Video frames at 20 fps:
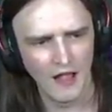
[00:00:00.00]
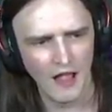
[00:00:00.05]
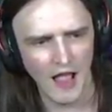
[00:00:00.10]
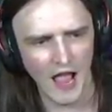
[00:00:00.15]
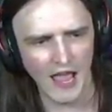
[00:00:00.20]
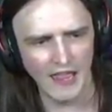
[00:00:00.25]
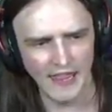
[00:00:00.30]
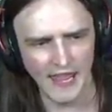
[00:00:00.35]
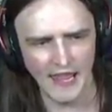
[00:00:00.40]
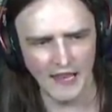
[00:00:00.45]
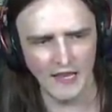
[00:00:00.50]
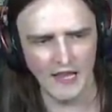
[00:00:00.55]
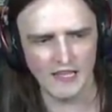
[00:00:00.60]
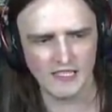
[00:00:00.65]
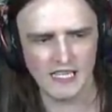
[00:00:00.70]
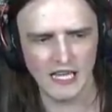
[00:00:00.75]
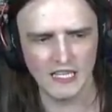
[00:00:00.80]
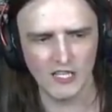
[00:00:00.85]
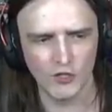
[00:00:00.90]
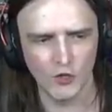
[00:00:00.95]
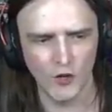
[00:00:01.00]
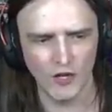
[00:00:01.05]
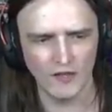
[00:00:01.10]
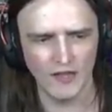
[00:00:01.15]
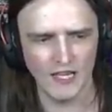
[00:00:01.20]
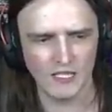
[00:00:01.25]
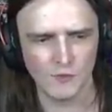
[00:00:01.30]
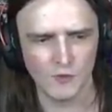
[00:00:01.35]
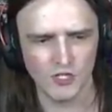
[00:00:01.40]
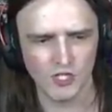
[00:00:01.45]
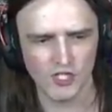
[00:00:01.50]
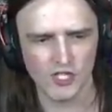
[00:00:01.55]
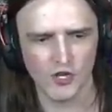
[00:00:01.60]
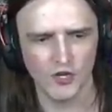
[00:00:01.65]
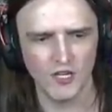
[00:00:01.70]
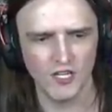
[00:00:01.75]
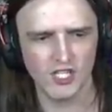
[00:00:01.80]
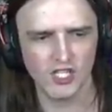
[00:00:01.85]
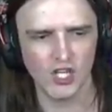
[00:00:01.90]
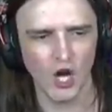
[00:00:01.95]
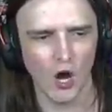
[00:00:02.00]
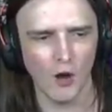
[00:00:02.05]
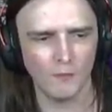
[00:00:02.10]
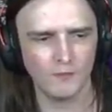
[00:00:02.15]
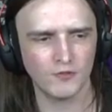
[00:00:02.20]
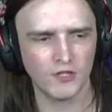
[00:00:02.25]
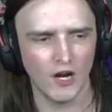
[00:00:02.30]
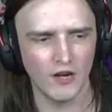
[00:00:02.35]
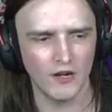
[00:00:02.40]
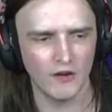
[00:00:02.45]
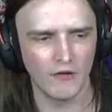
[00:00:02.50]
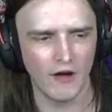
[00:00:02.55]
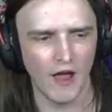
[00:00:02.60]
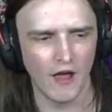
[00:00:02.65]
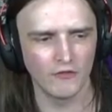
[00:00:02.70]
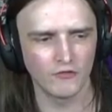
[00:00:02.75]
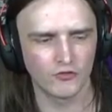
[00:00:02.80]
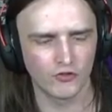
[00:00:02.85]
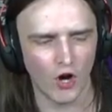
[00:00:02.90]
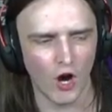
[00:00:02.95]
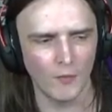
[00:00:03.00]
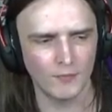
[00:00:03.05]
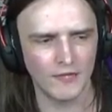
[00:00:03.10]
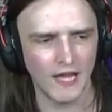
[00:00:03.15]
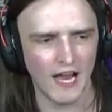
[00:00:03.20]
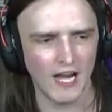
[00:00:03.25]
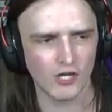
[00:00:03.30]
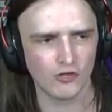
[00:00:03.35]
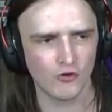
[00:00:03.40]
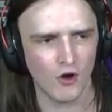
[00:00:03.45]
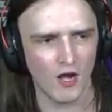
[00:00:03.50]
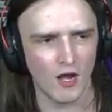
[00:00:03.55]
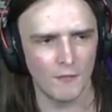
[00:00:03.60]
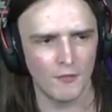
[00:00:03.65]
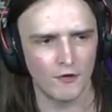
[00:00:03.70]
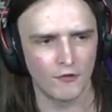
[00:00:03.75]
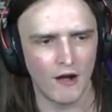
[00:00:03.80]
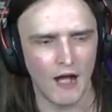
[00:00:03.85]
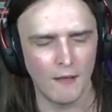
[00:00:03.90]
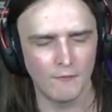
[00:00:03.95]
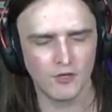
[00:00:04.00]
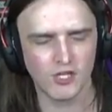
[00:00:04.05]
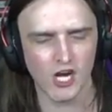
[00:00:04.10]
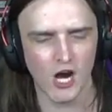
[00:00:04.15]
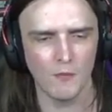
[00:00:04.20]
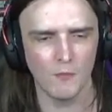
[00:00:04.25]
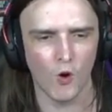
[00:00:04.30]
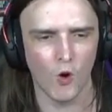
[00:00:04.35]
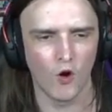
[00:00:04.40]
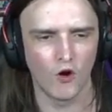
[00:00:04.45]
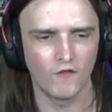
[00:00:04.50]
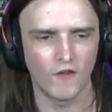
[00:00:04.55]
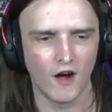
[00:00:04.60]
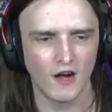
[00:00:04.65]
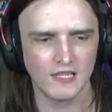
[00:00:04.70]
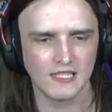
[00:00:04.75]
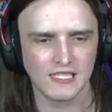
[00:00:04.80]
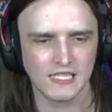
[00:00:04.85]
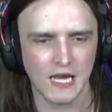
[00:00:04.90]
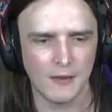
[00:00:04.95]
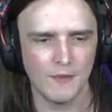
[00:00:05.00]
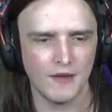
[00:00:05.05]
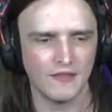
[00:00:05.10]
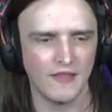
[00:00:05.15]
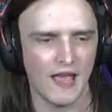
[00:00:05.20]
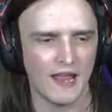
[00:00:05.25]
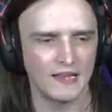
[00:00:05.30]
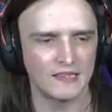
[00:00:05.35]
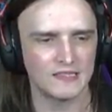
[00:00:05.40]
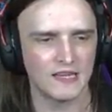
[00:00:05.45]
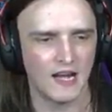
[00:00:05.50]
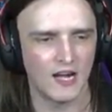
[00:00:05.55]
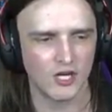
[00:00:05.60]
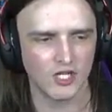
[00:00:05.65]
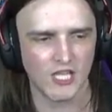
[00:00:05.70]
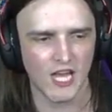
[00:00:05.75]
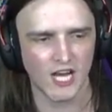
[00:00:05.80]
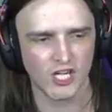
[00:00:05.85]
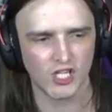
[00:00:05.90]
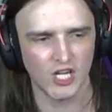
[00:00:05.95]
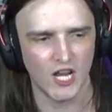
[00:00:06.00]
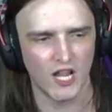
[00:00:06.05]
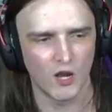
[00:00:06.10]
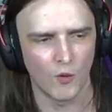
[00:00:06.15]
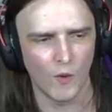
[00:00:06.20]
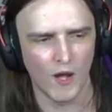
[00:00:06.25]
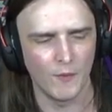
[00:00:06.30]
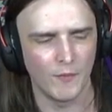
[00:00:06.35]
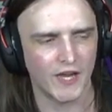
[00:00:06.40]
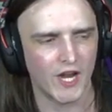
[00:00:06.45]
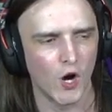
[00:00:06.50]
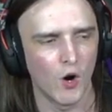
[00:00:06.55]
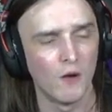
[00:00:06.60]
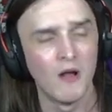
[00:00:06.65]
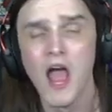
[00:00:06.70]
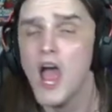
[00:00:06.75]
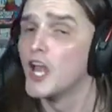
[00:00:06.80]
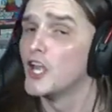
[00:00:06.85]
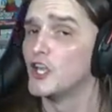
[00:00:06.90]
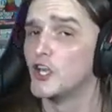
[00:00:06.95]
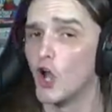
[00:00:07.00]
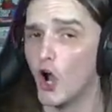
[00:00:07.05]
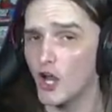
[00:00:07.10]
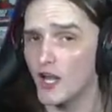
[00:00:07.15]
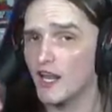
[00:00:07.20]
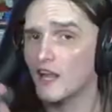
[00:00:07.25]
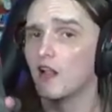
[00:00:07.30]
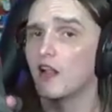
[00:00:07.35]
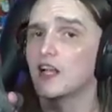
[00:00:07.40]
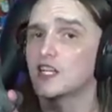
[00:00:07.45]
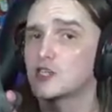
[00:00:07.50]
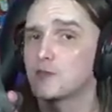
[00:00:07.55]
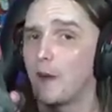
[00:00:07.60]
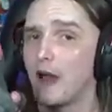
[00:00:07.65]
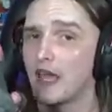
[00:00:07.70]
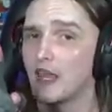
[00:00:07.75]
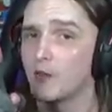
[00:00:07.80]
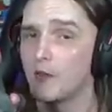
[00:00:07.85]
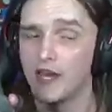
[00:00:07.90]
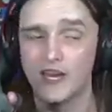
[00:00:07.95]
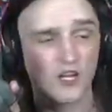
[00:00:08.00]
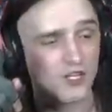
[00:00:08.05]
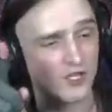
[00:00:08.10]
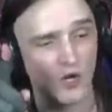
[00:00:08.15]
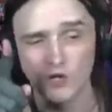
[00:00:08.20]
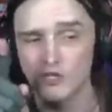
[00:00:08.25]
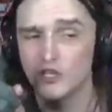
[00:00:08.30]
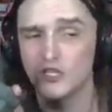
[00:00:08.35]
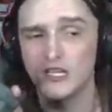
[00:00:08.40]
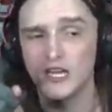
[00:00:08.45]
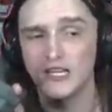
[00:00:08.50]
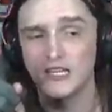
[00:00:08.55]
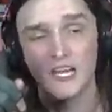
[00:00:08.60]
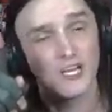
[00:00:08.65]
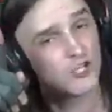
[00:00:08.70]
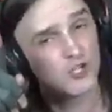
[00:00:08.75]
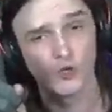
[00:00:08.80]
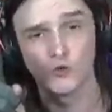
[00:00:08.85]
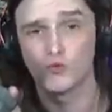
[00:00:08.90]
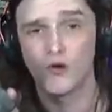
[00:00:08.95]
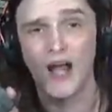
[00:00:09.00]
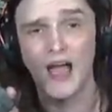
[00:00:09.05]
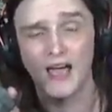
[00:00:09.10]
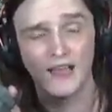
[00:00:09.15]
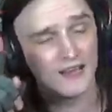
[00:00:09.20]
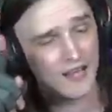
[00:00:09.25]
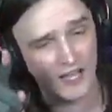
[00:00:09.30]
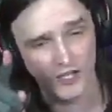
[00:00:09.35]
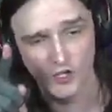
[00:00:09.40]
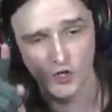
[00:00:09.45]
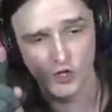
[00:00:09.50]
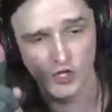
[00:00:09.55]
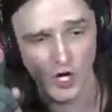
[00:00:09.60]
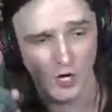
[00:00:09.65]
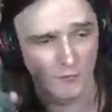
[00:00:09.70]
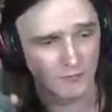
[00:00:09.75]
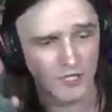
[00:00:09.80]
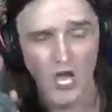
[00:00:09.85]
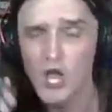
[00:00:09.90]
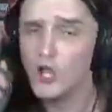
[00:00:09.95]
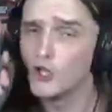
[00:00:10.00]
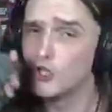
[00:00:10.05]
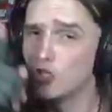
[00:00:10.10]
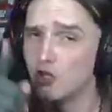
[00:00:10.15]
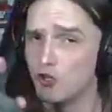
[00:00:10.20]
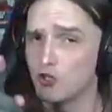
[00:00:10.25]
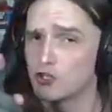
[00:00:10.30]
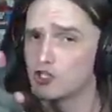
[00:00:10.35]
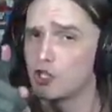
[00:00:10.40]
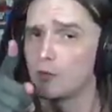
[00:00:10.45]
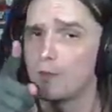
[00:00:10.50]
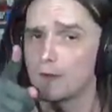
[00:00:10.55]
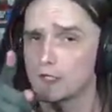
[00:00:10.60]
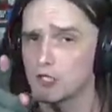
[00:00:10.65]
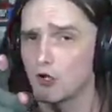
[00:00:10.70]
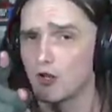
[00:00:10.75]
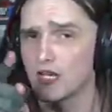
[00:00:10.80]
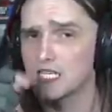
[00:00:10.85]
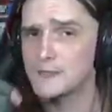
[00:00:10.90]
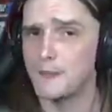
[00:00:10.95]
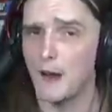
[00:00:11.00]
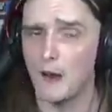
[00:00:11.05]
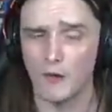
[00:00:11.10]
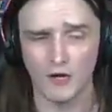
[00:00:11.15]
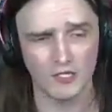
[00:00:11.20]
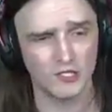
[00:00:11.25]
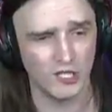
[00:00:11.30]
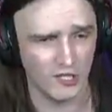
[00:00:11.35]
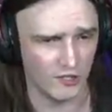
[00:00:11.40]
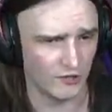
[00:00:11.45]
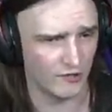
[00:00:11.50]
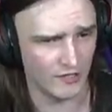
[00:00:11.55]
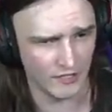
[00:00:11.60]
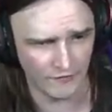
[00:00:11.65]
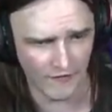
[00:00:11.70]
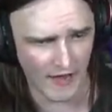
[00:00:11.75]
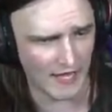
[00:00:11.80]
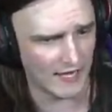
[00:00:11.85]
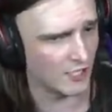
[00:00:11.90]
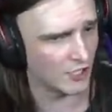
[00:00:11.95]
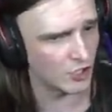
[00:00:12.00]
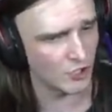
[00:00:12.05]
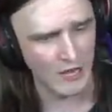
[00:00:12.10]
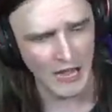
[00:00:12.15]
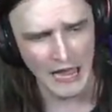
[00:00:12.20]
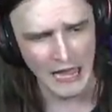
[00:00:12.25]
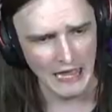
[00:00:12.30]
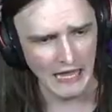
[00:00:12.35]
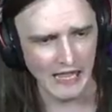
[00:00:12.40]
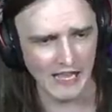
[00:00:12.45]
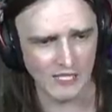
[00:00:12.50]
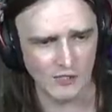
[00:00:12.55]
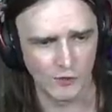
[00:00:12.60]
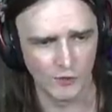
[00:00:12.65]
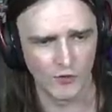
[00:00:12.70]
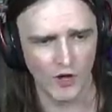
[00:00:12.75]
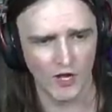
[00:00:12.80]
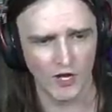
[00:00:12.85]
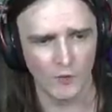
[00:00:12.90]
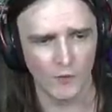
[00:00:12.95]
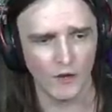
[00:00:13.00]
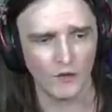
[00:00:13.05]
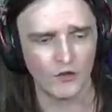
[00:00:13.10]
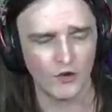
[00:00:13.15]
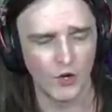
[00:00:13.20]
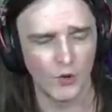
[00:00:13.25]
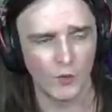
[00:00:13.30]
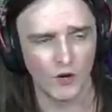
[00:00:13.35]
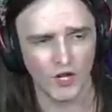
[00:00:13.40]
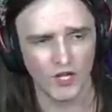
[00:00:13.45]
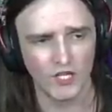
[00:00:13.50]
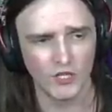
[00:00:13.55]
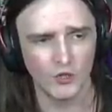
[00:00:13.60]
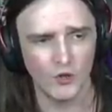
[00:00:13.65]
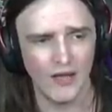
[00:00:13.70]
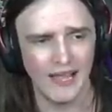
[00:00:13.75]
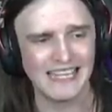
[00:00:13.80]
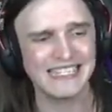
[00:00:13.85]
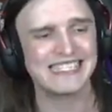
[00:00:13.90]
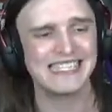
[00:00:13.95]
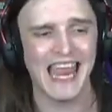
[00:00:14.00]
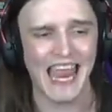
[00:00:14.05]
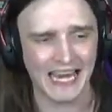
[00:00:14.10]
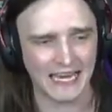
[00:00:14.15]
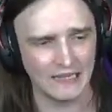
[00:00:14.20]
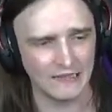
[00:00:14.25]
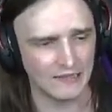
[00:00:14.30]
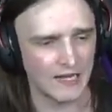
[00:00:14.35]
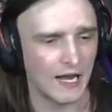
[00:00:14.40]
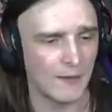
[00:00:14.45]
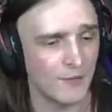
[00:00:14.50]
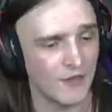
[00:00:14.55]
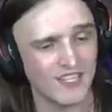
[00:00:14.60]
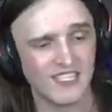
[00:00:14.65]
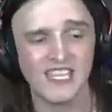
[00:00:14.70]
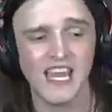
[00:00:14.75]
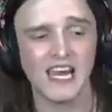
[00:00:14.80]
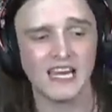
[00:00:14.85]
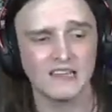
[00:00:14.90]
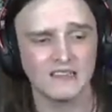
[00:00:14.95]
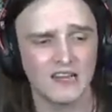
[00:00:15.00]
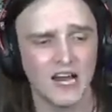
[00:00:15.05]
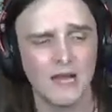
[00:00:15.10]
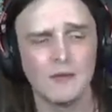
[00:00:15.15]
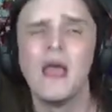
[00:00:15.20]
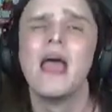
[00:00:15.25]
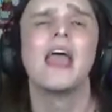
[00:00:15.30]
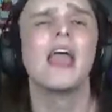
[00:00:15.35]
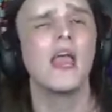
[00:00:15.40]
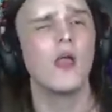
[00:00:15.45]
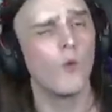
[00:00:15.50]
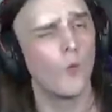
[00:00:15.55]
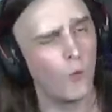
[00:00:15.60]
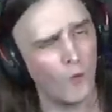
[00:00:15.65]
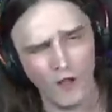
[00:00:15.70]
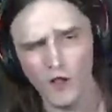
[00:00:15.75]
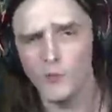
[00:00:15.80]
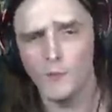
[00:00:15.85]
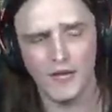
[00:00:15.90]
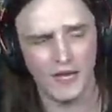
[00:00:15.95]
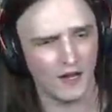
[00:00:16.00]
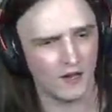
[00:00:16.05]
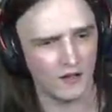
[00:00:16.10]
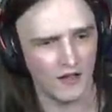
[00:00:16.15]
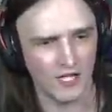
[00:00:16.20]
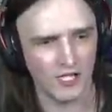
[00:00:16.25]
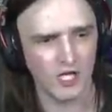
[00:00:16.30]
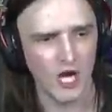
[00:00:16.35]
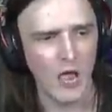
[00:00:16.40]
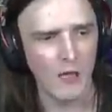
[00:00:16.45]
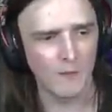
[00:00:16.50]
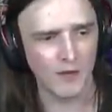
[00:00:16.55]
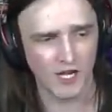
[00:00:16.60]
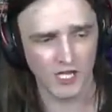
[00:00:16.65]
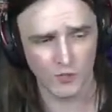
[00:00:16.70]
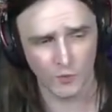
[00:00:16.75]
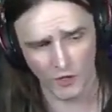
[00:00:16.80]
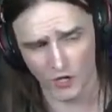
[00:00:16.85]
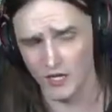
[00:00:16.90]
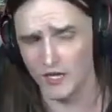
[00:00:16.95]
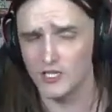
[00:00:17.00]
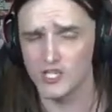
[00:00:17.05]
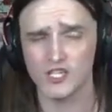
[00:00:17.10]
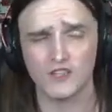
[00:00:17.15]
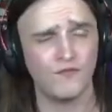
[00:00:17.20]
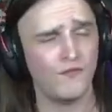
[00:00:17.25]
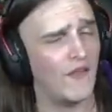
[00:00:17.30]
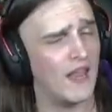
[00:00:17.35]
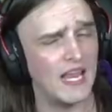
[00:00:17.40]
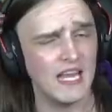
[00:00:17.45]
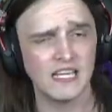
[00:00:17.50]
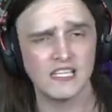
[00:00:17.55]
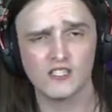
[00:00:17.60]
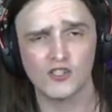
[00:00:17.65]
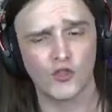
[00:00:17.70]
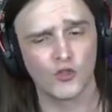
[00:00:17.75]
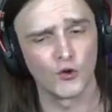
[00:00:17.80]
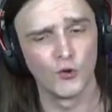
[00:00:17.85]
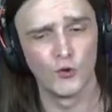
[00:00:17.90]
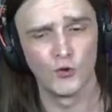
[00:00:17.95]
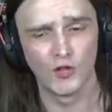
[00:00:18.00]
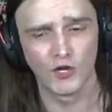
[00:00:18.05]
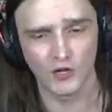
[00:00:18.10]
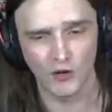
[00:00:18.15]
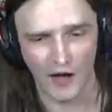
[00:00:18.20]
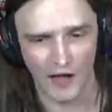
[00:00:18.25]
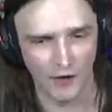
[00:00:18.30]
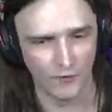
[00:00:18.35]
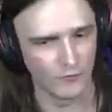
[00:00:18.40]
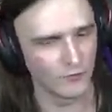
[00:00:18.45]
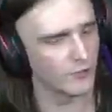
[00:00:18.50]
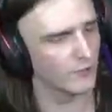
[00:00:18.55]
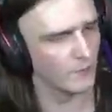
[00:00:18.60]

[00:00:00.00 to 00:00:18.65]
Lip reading: And then instead of doing this, we're just going to stop, turn around, drop dash, run up the ramp, jump over, skipping that entire section, and away we go. Not a glitch, by the way, because all you did is you ran and you jumped. You used Supersonic's power to your advantage. As we run our way through, we're going to do it a second time, but the second time, it will be a glitch because we're going to just phase through the ground.